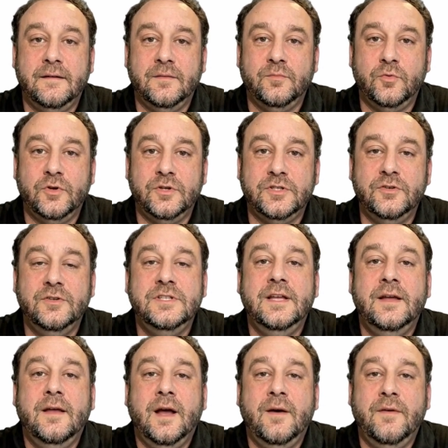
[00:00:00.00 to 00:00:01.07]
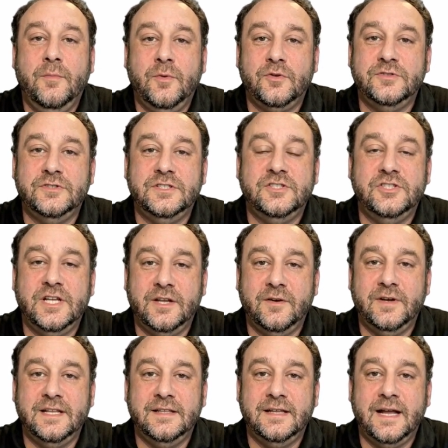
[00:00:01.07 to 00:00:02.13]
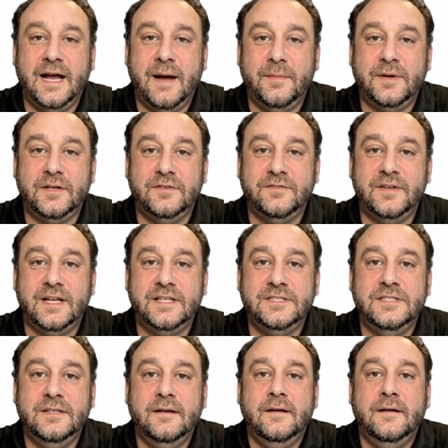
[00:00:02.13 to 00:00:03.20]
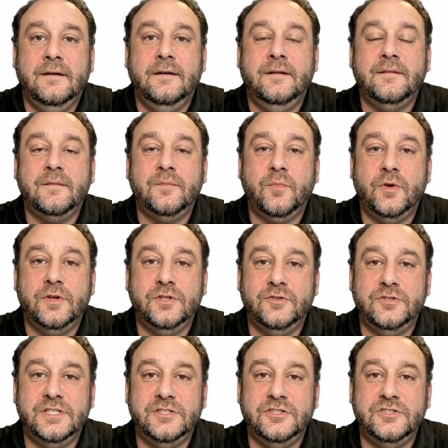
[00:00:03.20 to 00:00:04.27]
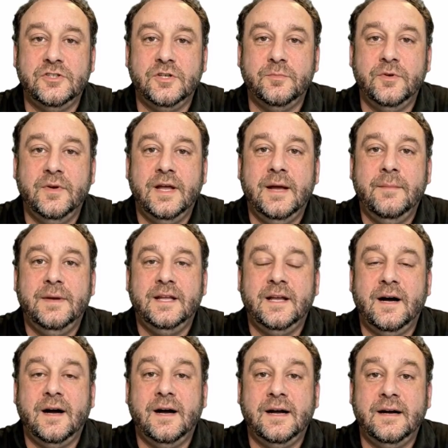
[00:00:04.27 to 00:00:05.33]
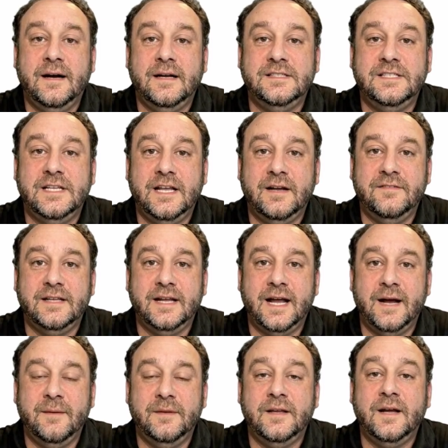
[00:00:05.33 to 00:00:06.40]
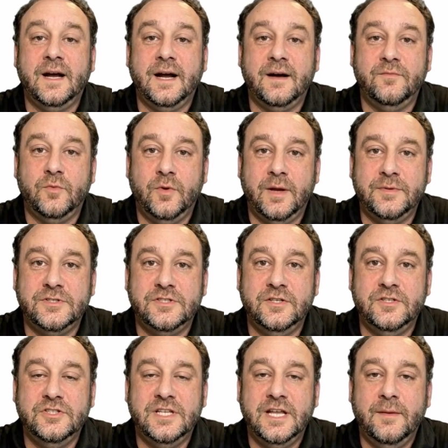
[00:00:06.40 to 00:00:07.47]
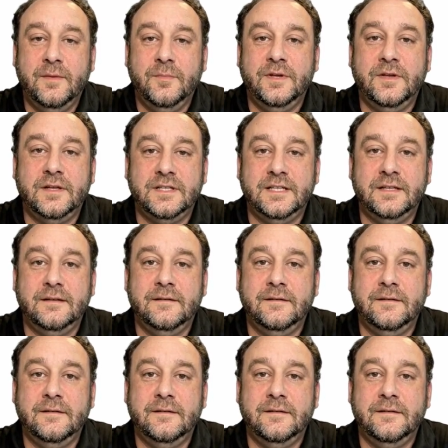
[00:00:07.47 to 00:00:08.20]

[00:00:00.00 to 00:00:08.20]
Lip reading: We're using Lovable to generate the app interface. We're using Serper API to give the app live web search capability.